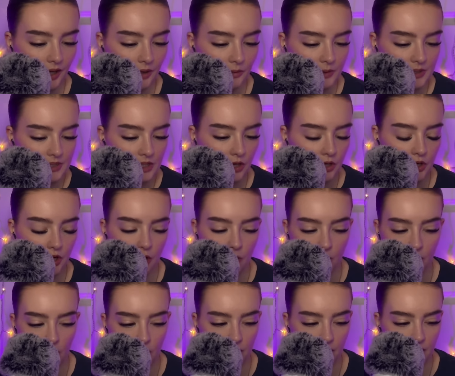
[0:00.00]
We saw No
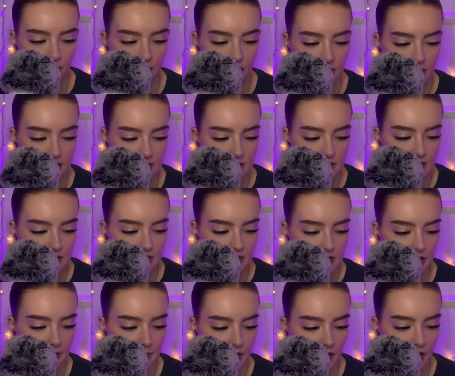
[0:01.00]
Hard Feelings this
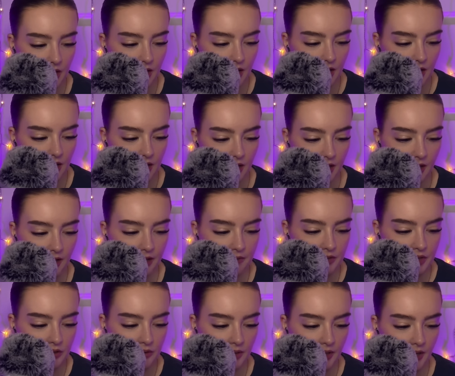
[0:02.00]
summer. I gave
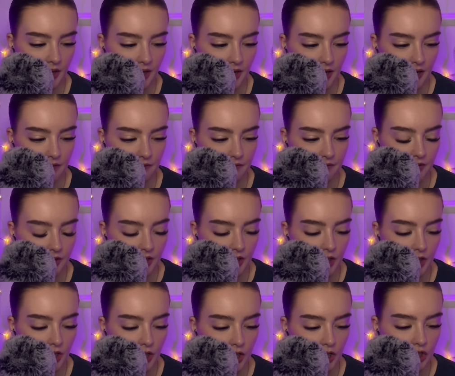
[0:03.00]
it 3.5.
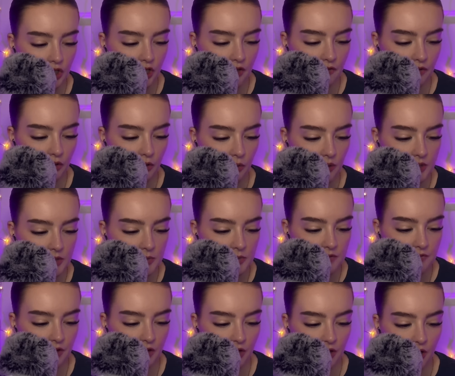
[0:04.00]
Jennifer Lawrence was
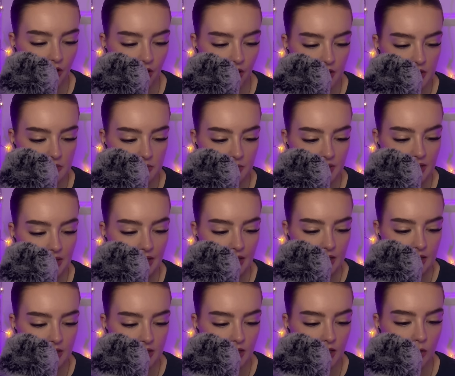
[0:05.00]
very hot, but the
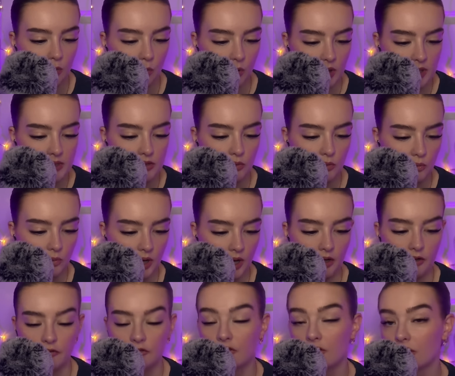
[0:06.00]
ending was
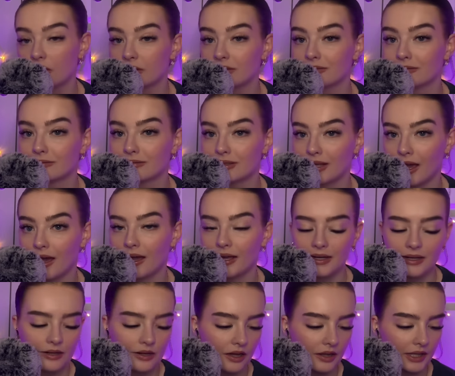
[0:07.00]
rough. Yeah, I
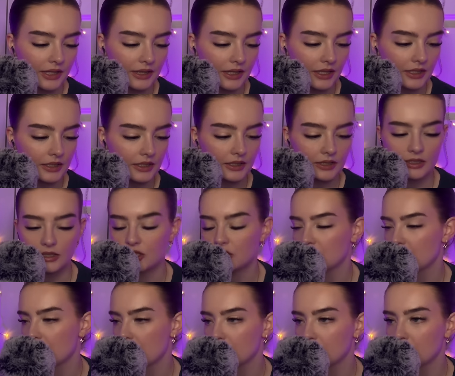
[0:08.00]
did not like the ending
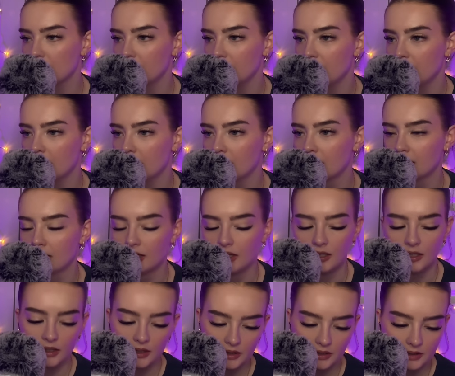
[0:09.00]
to that movie.
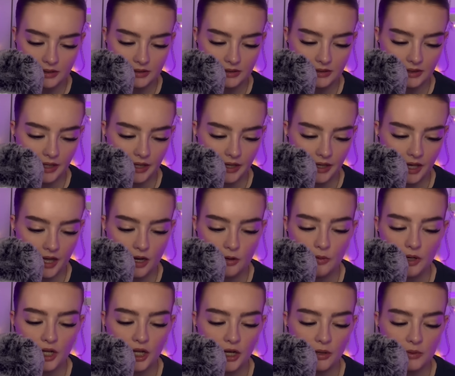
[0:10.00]
Like, I don't
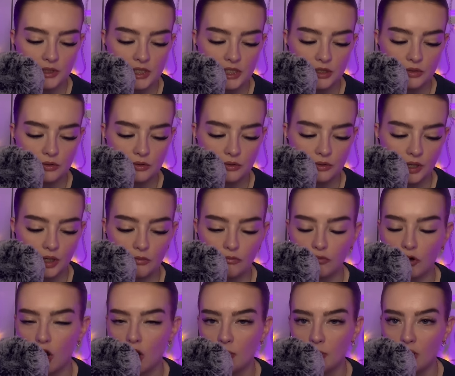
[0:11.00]
want to go into a
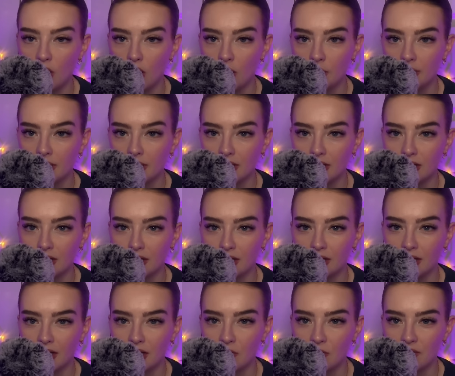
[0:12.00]
rom-com and, like,
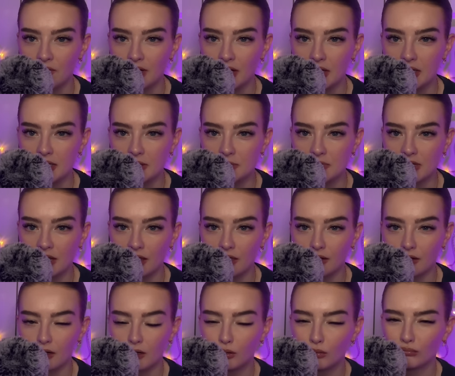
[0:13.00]
they don't even end up
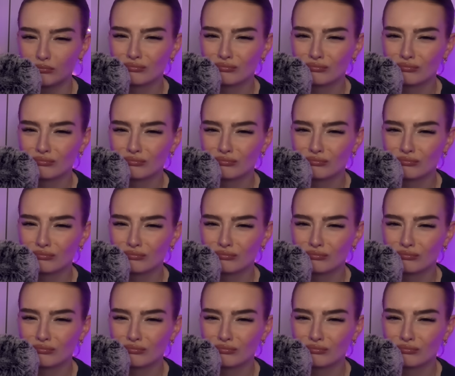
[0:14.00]
together.